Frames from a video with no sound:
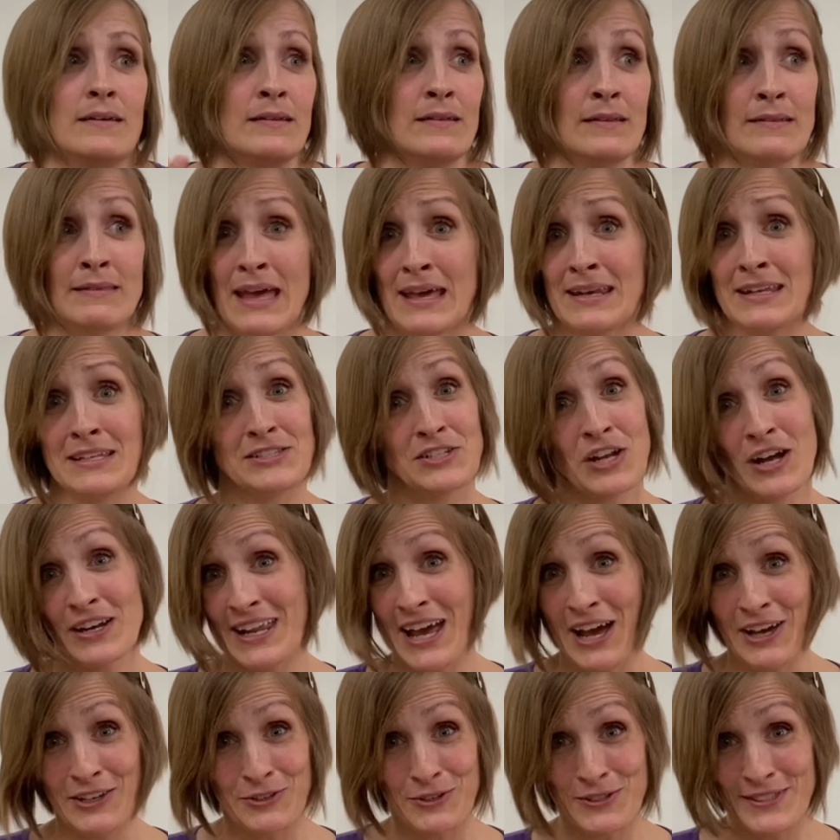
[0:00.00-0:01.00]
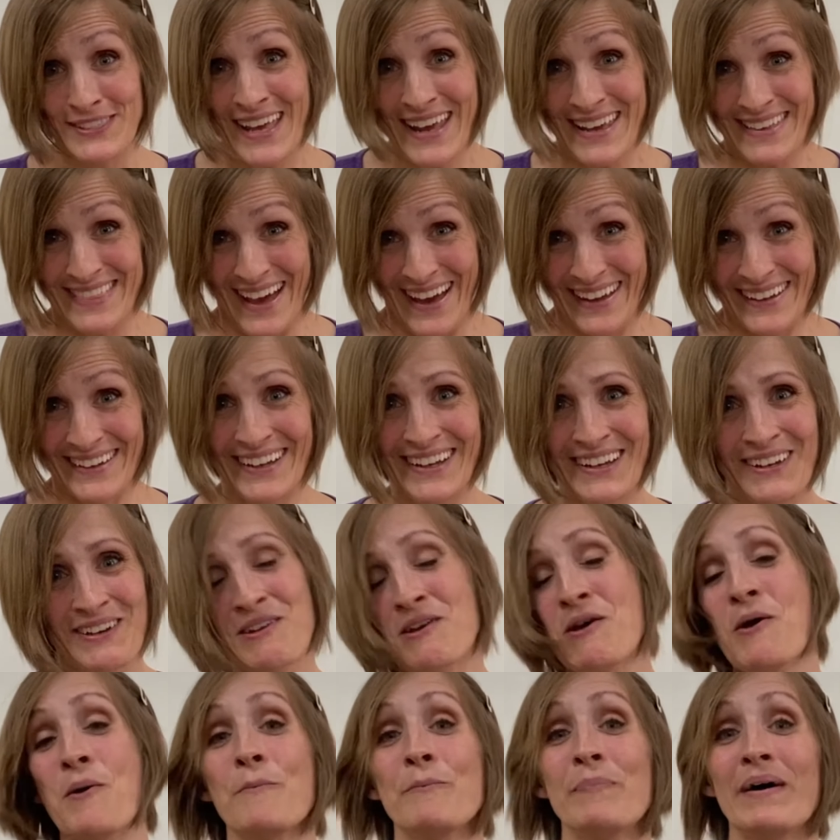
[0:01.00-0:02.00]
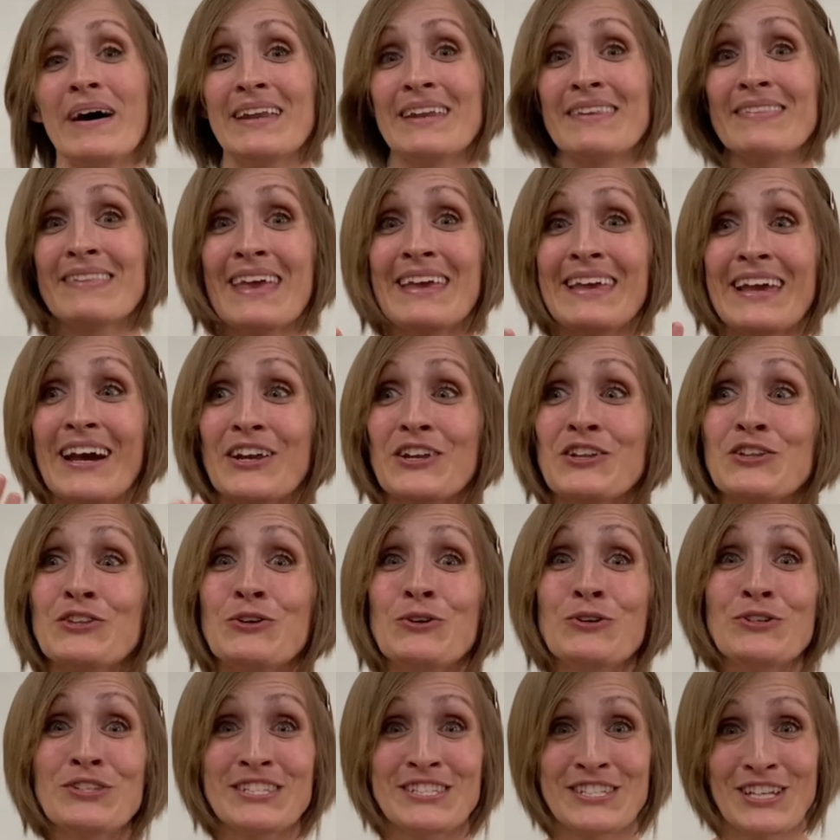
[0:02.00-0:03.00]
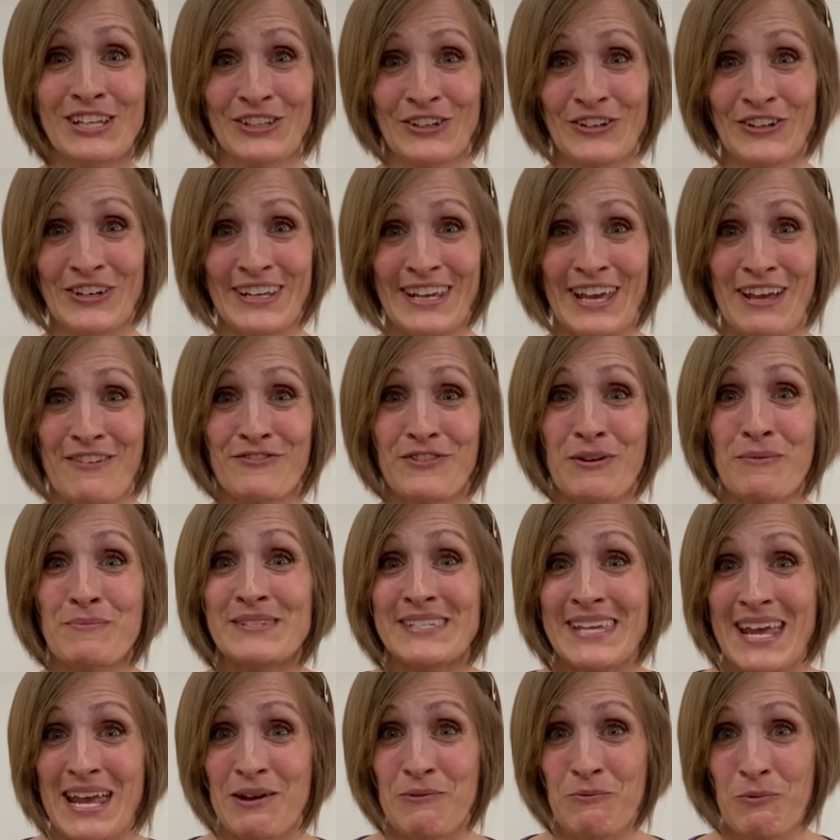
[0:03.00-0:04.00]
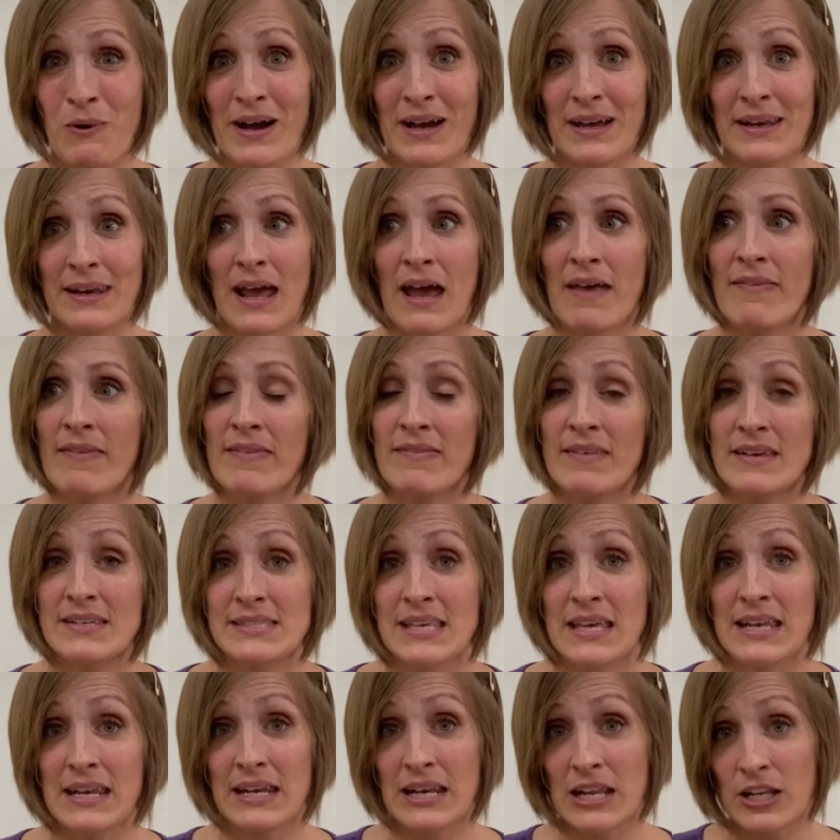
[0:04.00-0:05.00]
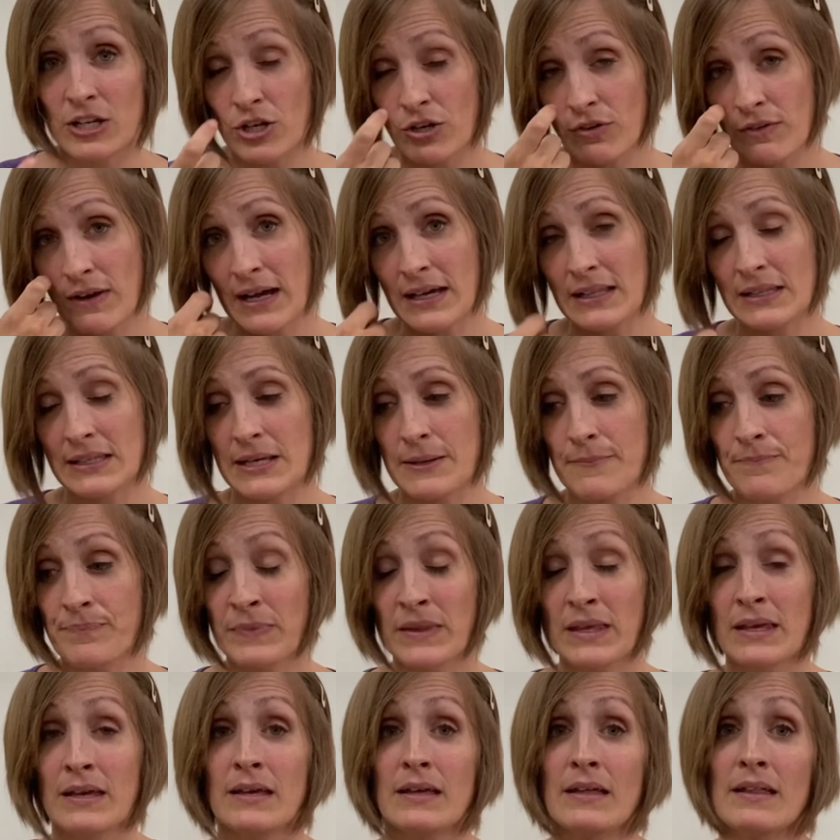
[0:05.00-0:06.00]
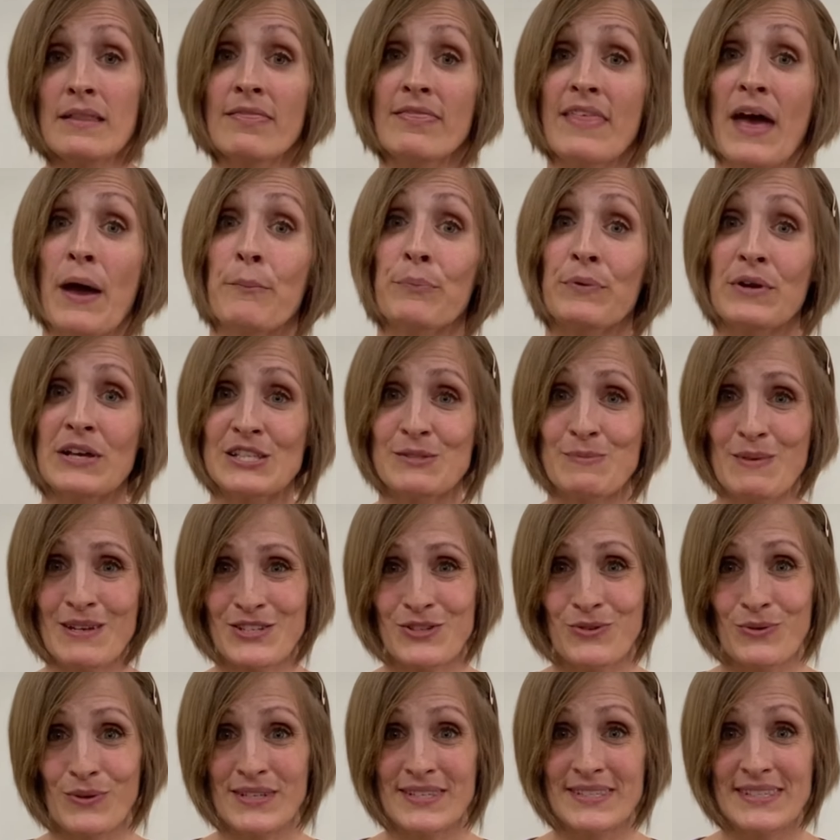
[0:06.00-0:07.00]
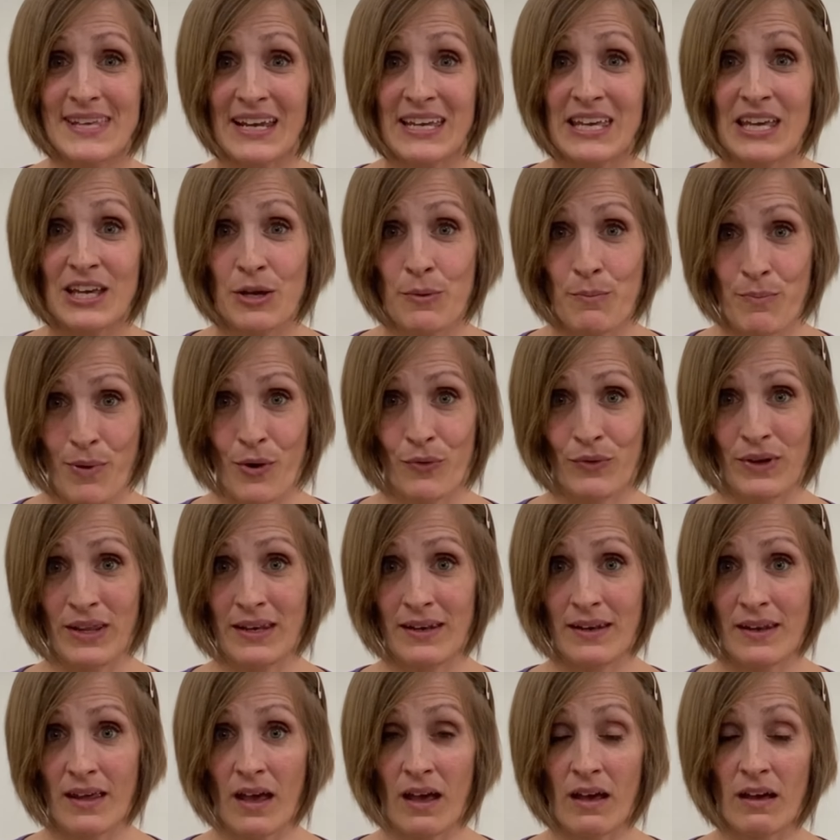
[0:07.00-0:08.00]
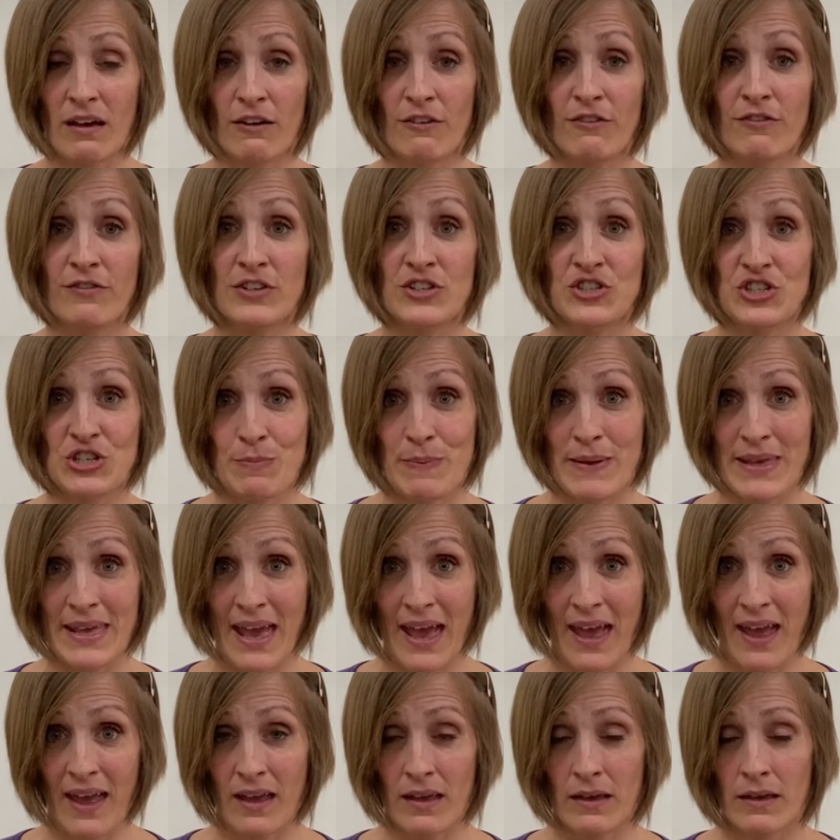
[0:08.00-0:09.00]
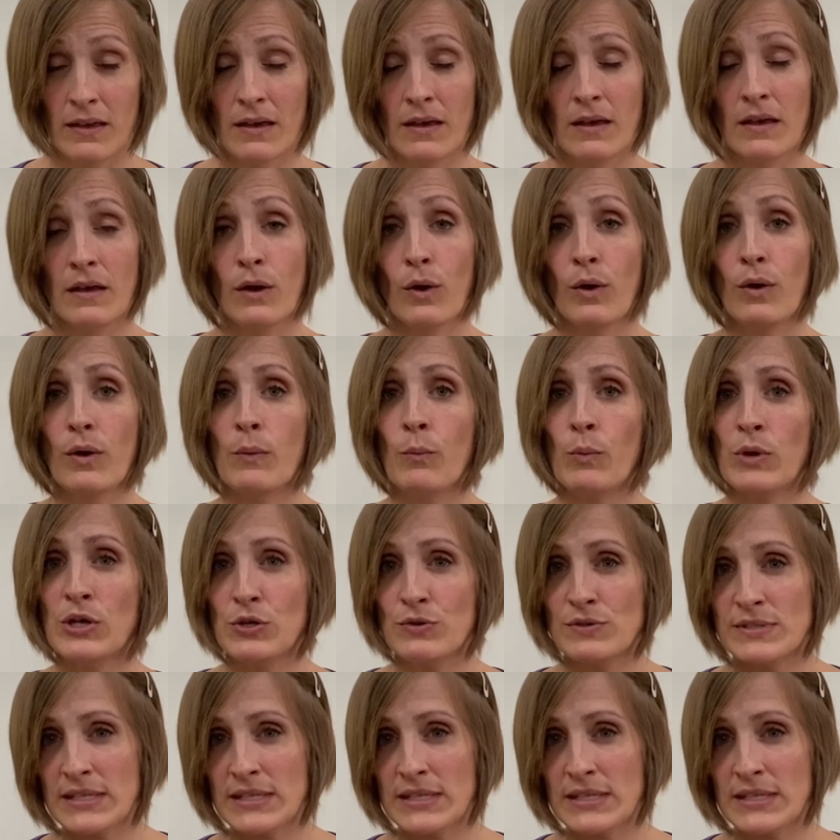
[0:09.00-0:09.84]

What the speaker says: That is not how you say that, but they got used to learning it from day one, and then they said it incorrectly. That brings me to a second component of GPA. We use